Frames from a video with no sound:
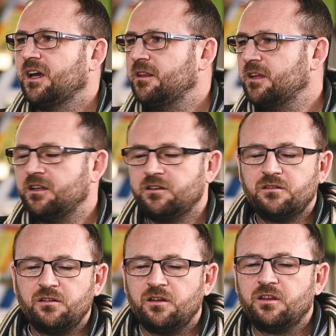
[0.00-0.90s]
And
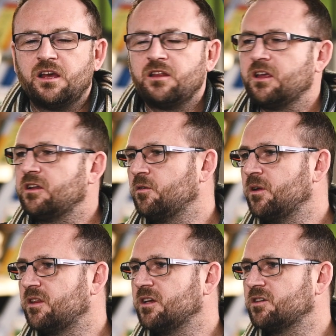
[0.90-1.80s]
then they're
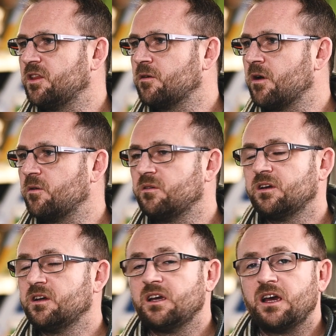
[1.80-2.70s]
doing things on their own.
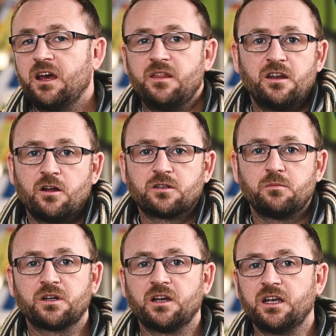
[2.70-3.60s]
Mm. And then
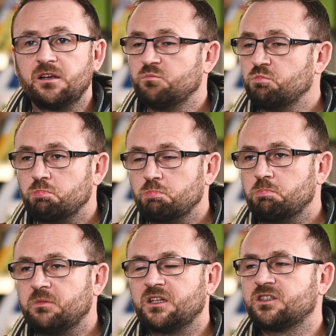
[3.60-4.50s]
ultimately,
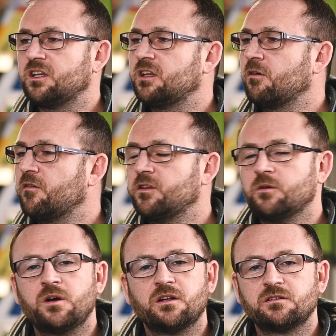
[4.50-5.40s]
that's it, they're off in
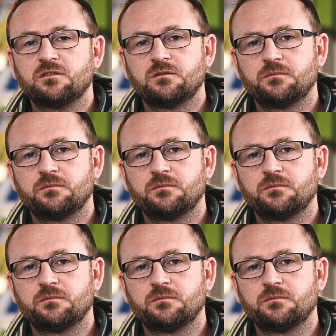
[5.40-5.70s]
the world.